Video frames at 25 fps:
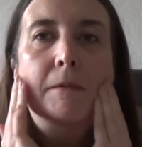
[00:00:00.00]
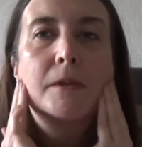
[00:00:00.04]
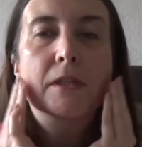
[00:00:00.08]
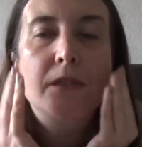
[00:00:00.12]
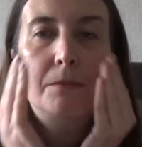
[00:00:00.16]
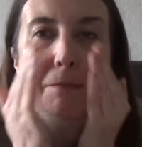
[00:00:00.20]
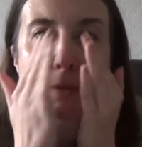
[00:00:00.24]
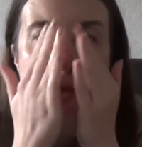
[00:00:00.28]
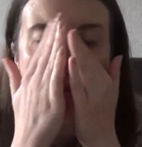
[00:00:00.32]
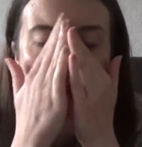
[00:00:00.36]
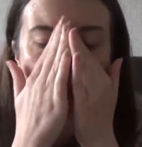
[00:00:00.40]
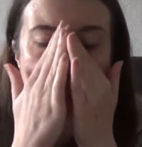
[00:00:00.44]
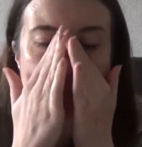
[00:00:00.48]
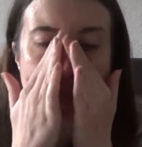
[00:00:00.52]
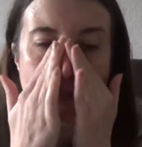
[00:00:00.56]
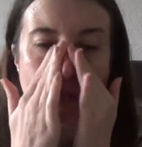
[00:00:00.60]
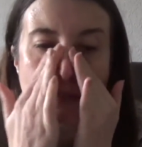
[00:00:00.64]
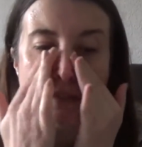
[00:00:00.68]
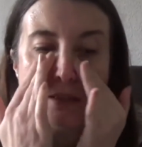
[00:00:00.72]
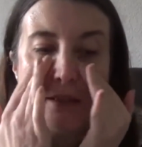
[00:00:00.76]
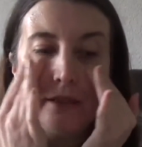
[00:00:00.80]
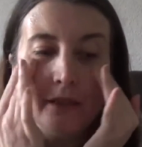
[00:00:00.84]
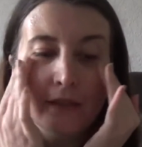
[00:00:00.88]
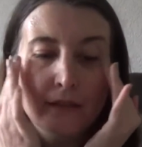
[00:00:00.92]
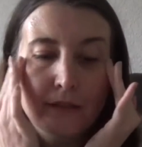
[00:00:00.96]
It smells
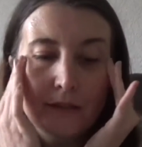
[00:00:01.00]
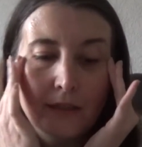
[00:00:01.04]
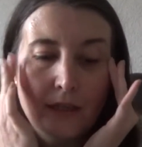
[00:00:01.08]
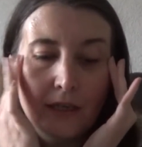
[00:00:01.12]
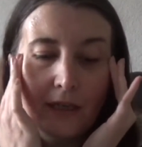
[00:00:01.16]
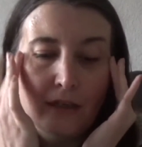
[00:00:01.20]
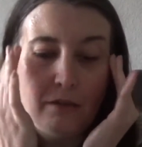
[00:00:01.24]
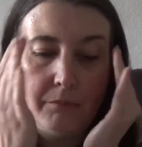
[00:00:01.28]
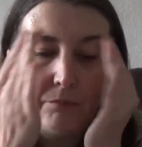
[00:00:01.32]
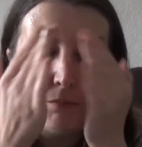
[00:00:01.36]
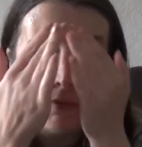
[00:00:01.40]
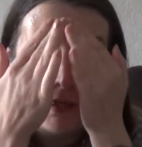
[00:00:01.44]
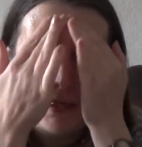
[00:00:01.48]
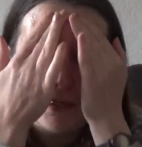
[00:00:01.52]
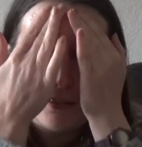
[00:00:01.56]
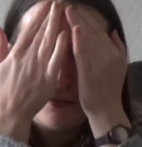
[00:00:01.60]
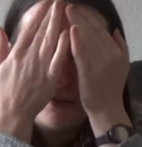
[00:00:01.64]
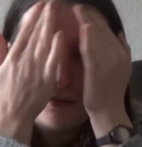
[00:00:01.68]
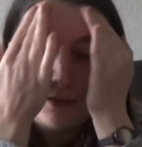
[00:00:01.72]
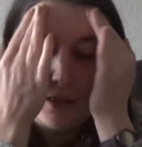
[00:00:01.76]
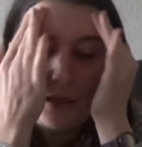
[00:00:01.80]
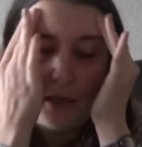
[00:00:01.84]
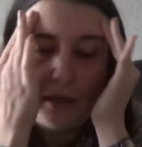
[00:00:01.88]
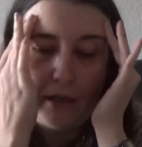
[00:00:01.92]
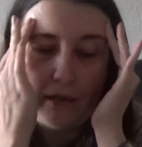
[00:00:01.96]
exactly the same as
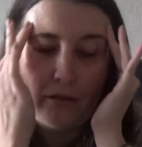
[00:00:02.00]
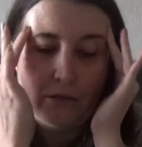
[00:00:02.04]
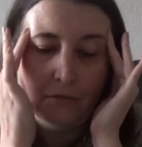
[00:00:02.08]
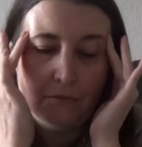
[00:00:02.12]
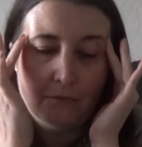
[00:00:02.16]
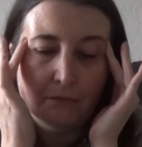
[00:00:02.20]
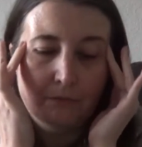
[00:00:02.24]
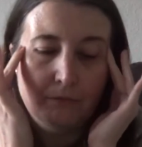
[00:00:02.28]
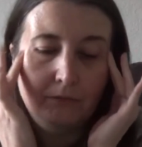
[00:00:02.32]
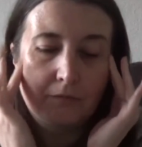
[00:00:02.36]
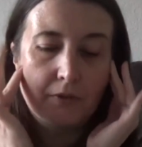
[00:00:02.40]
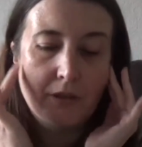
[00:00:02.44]
the